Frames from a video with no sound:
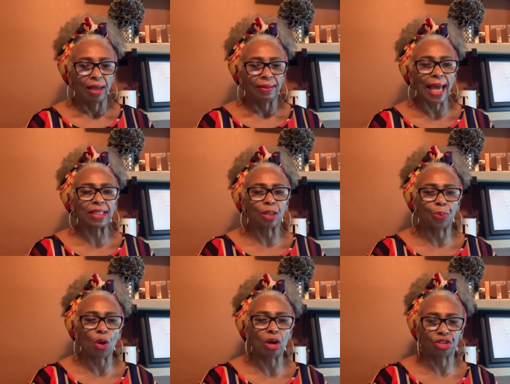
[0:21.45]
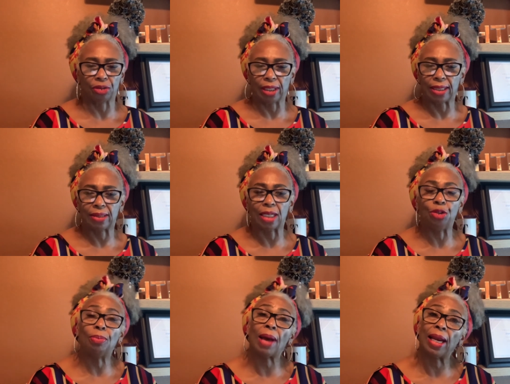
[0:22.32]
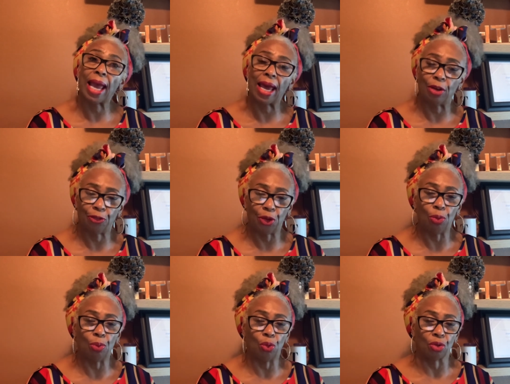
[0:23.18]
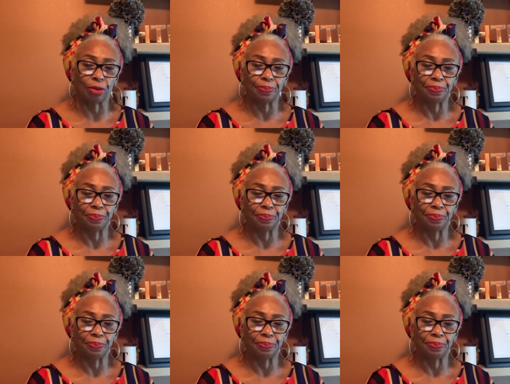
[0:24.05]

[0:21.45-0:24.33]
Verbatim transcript: That's a partial list and you might add a few more.